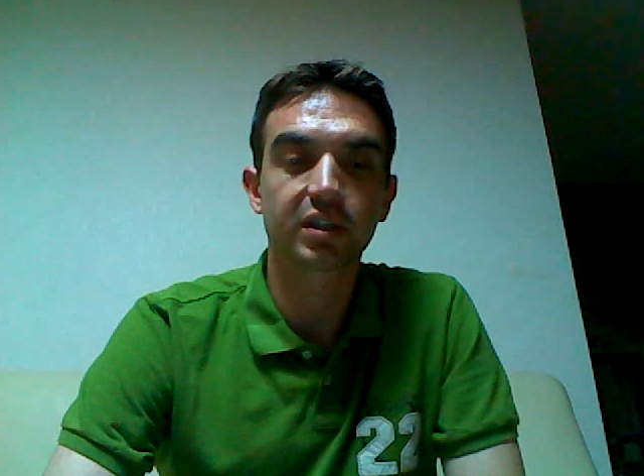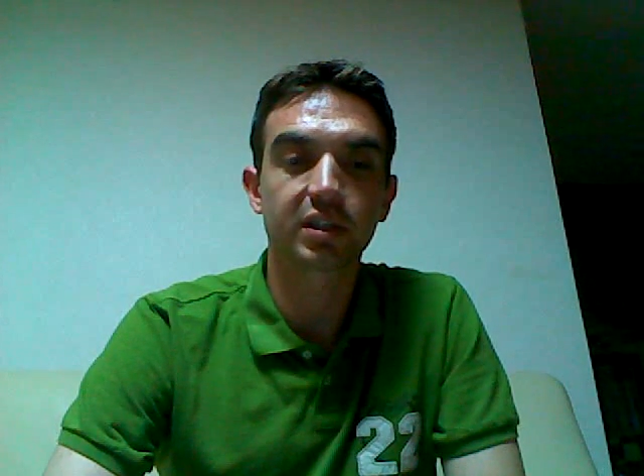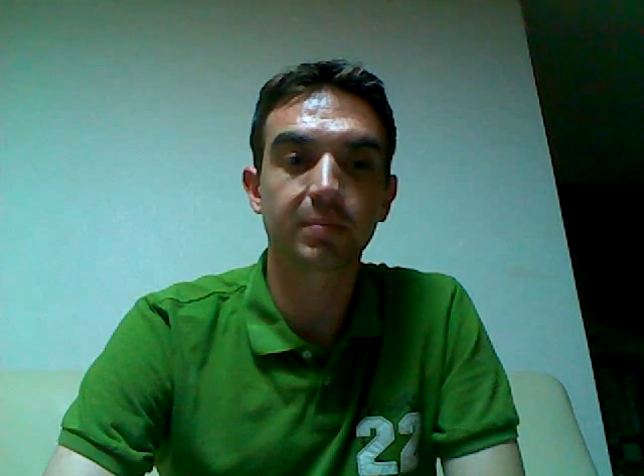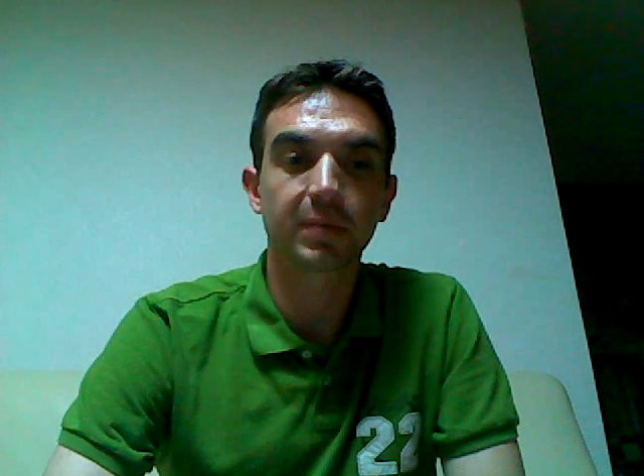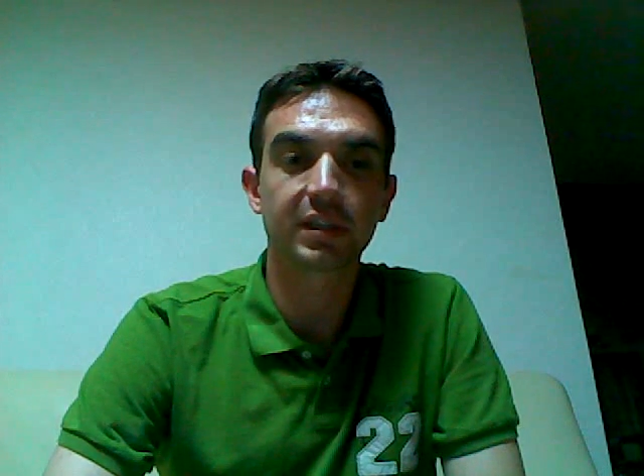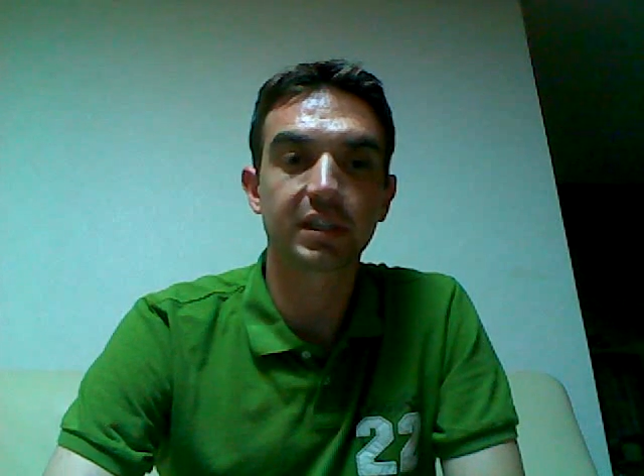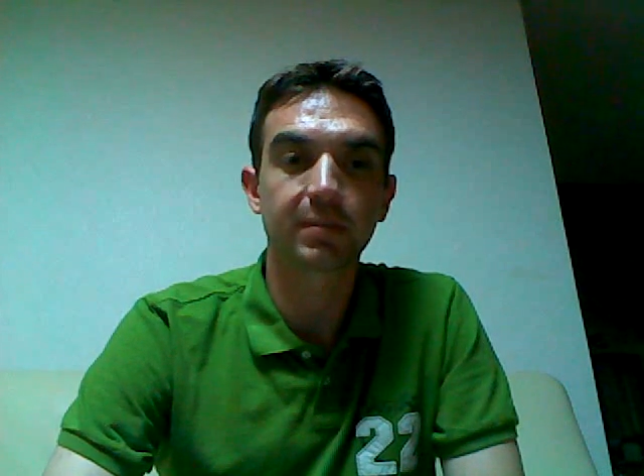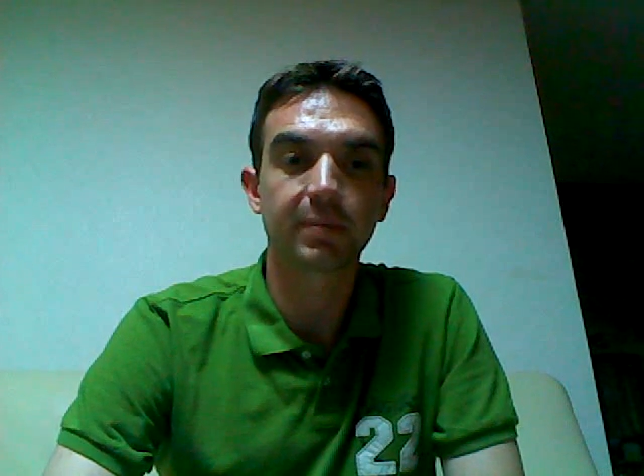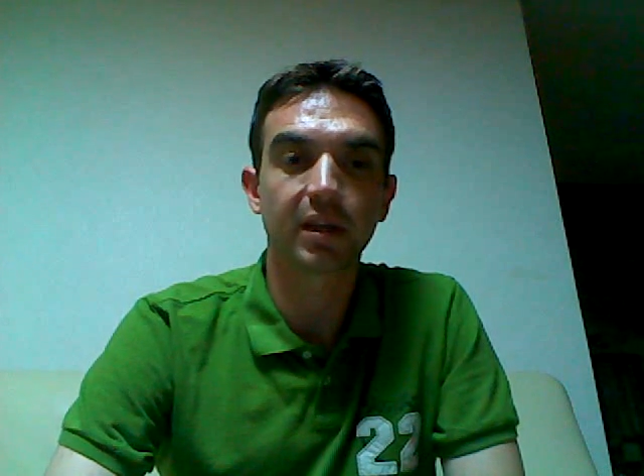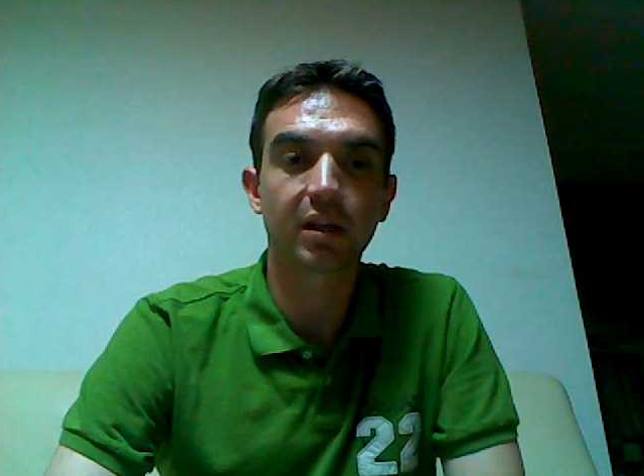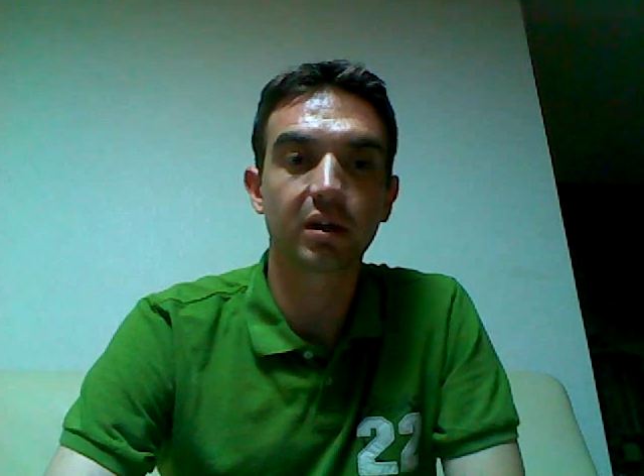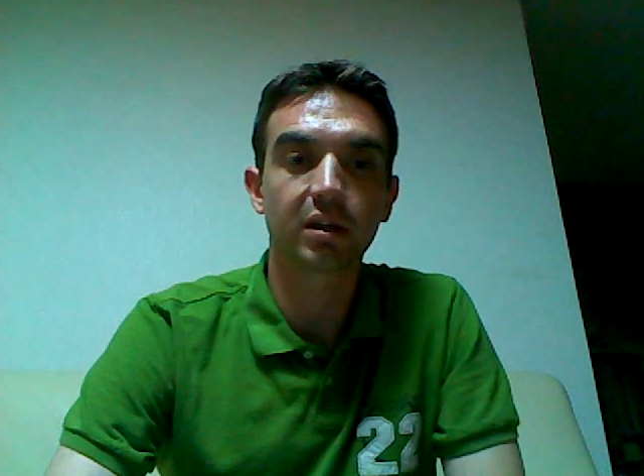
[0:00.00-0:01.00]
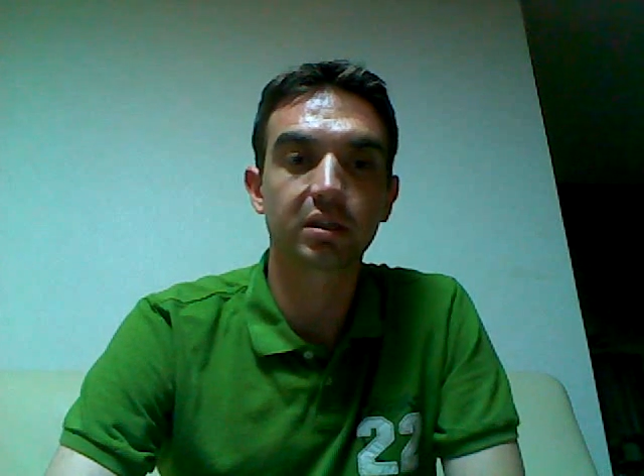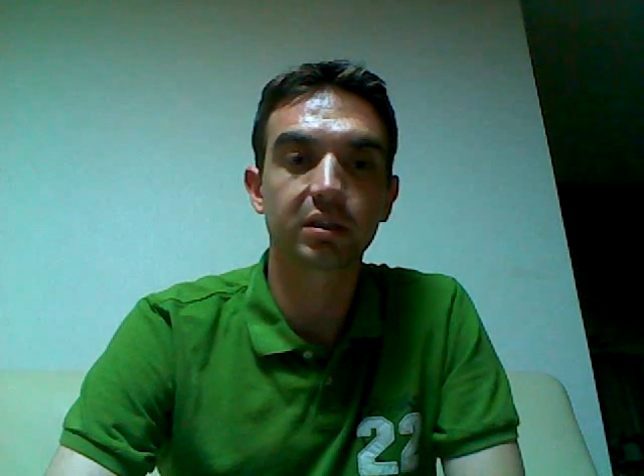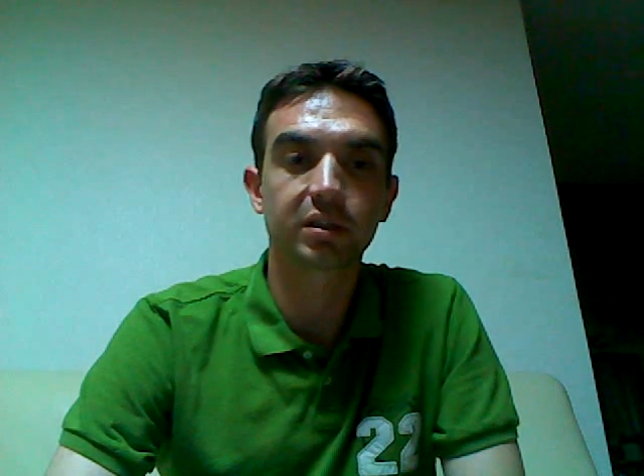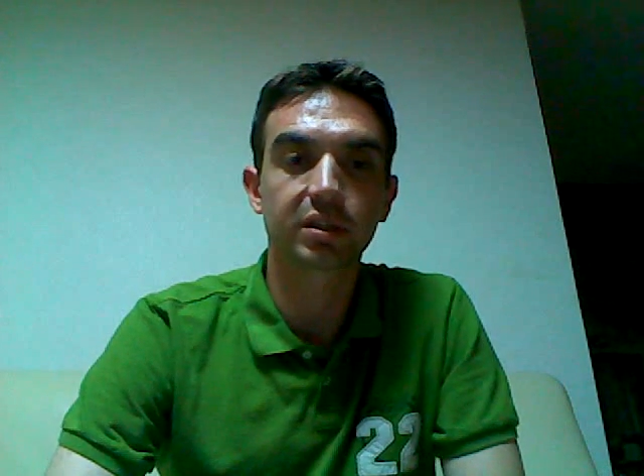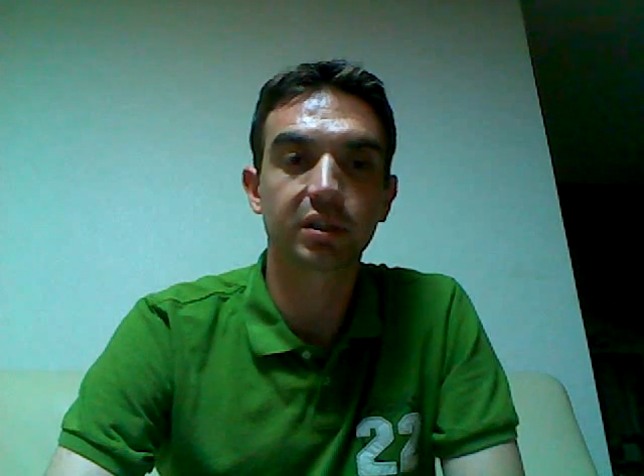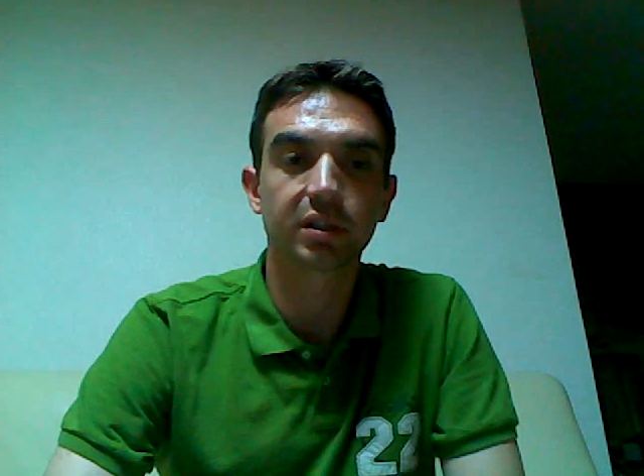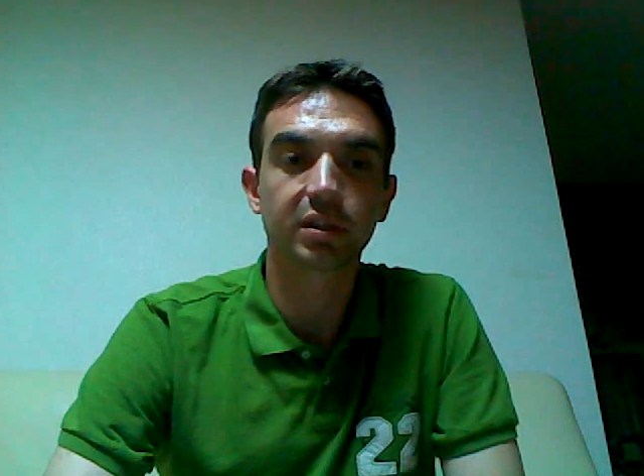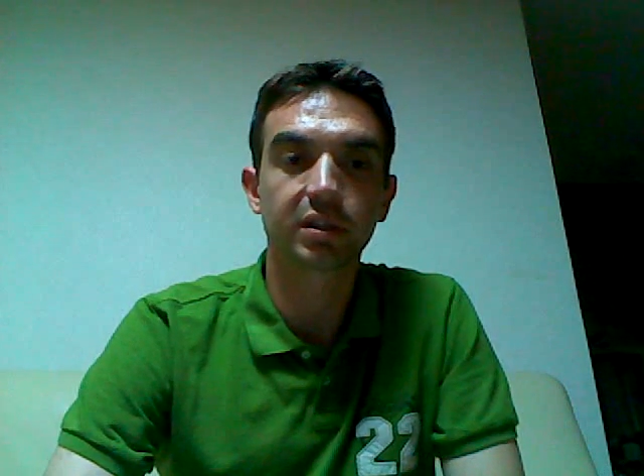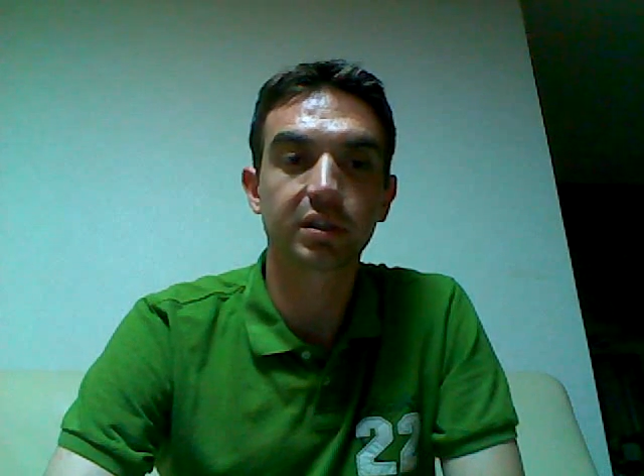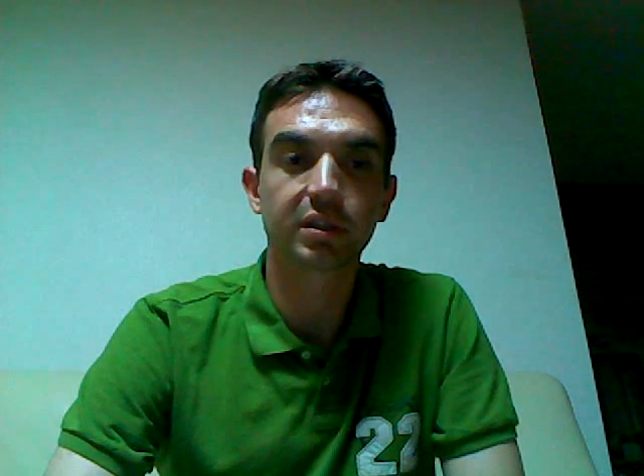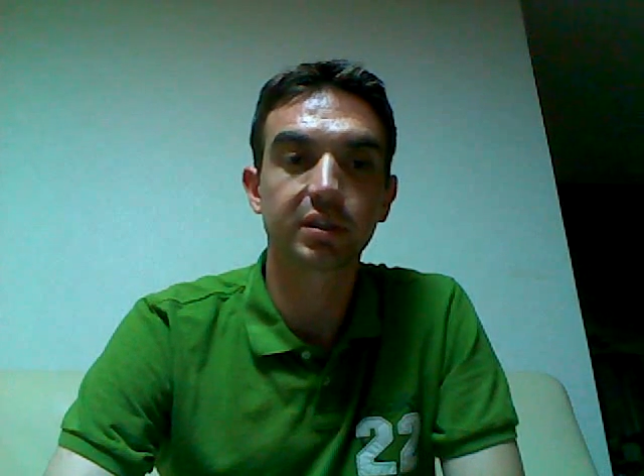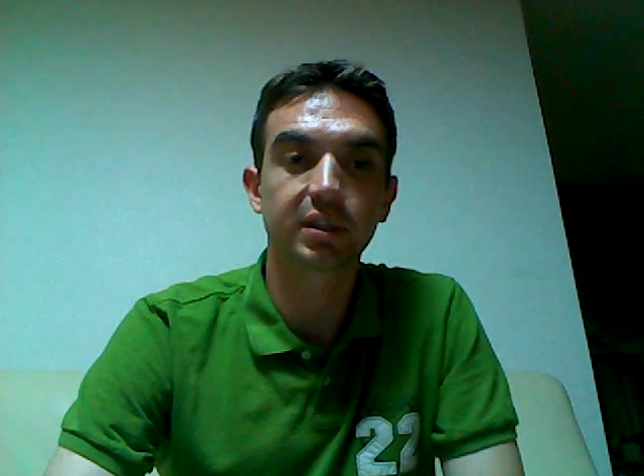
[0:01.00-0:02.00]
to my teammate Hong
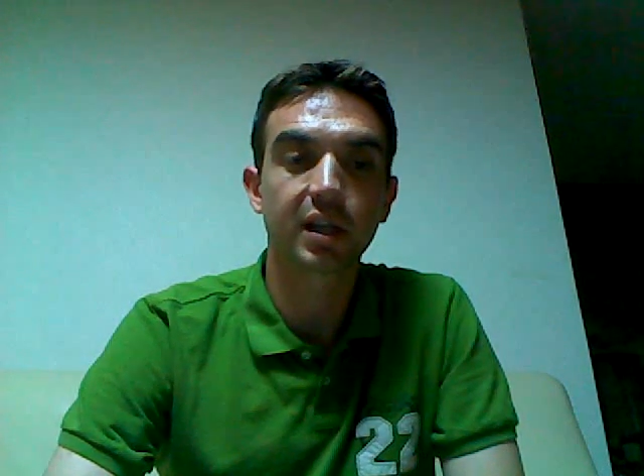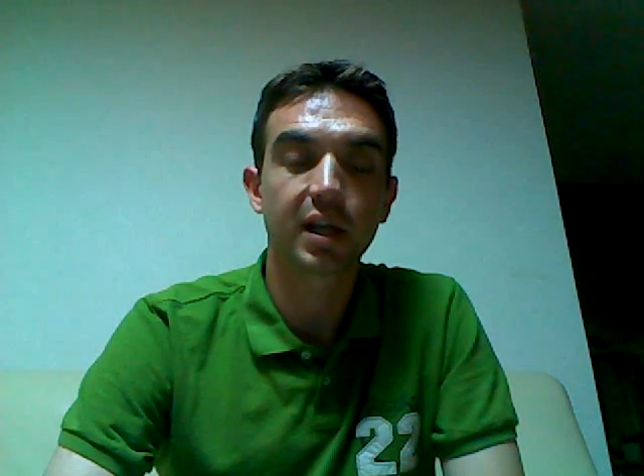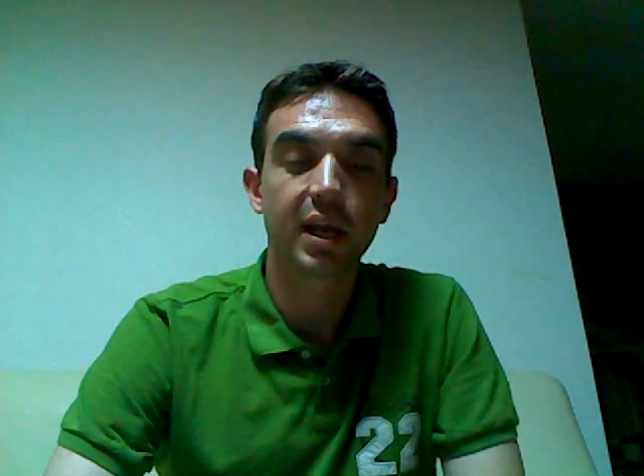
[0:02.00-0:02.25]
Sung-hoon.